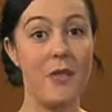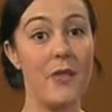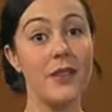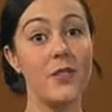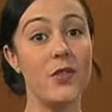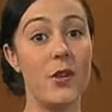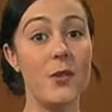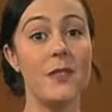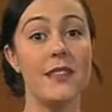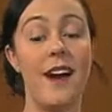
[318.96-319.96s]
Phrasal
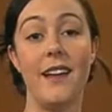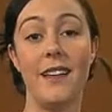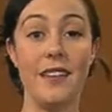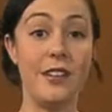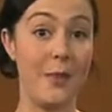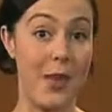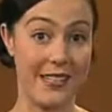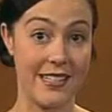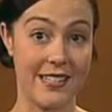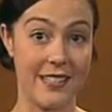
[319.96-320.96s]
verbs are
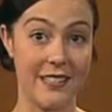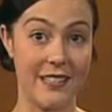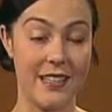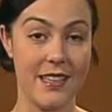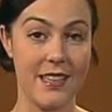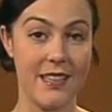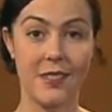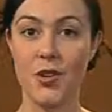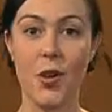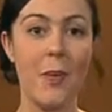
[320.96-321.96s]
idiomatic.
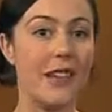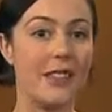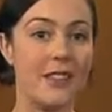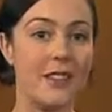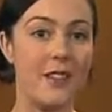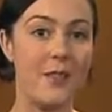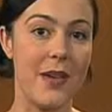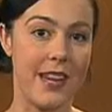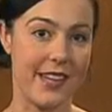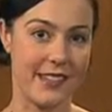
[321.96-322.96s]
There's no pattern to the
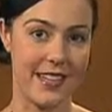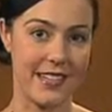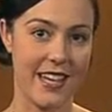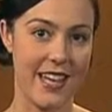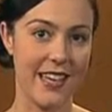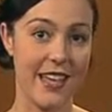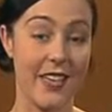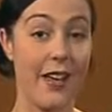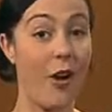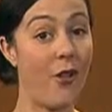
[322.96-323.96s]
meanings they take,
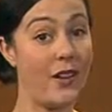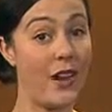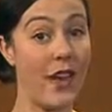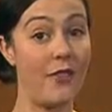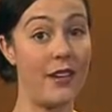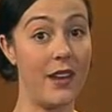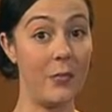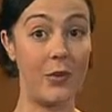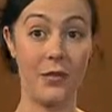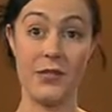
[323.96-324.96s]
and they often have a
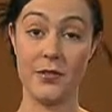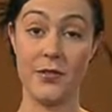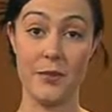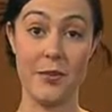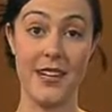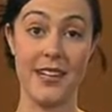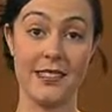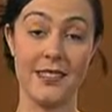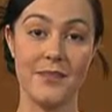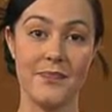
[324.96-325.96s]
number of different
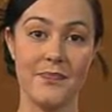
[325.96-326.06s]
meanings.